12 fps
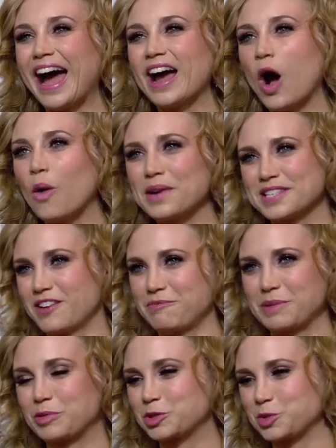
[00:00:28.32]
I always
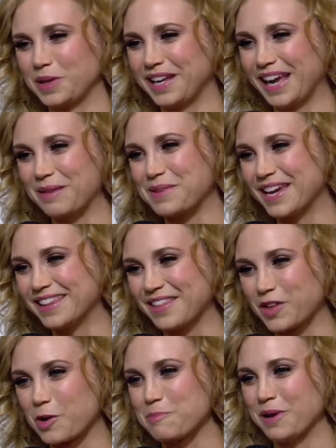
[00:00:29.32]
have people tweeting at me
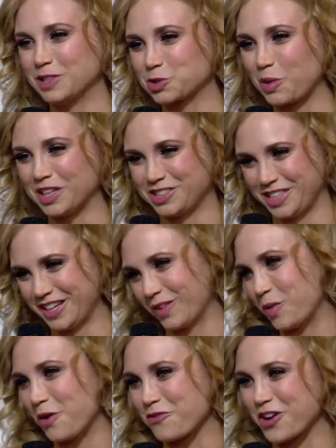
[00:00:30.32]
that they're
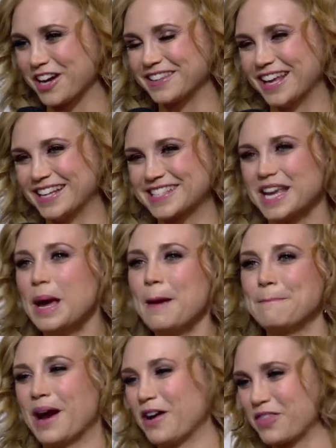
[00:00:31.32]
binge-watching Wilfred, that it's
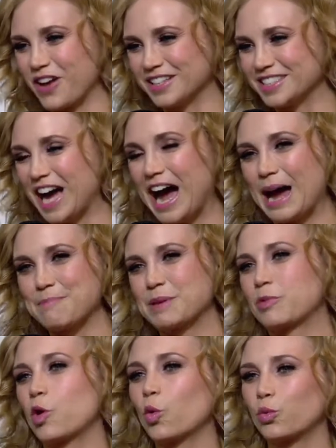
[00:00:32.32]
marathon
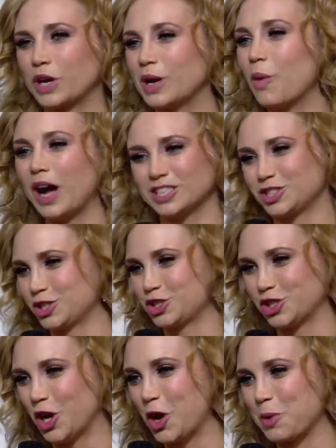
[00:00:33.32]
time. People re-watch
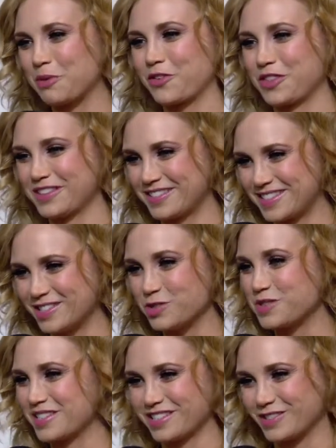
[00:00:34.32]
the show before the
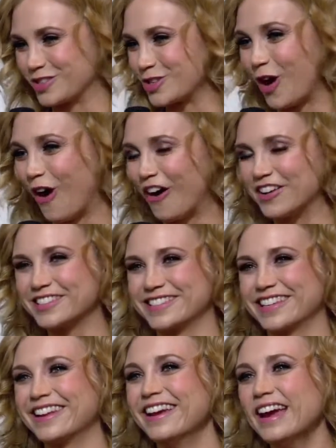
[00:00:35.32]
new season
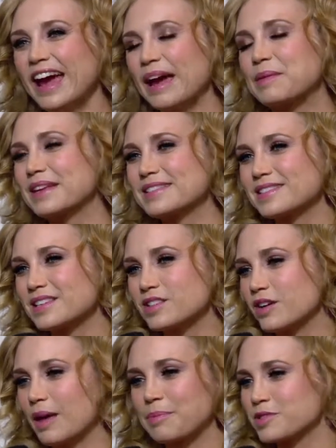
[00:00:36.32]
starts. And, I mean,
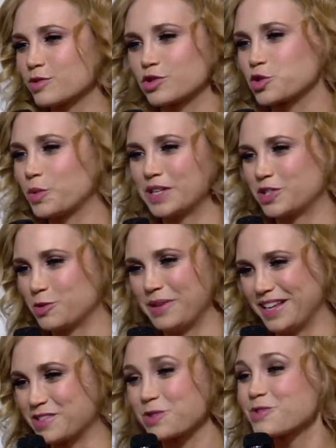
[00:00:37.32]
the episodes are
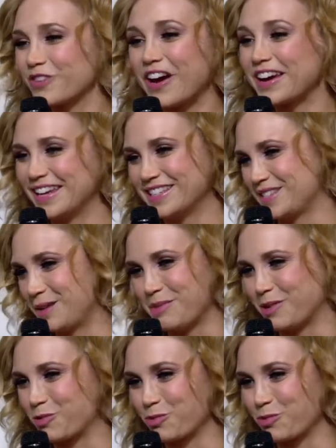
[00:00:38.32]
22 minutes, so it's very easy to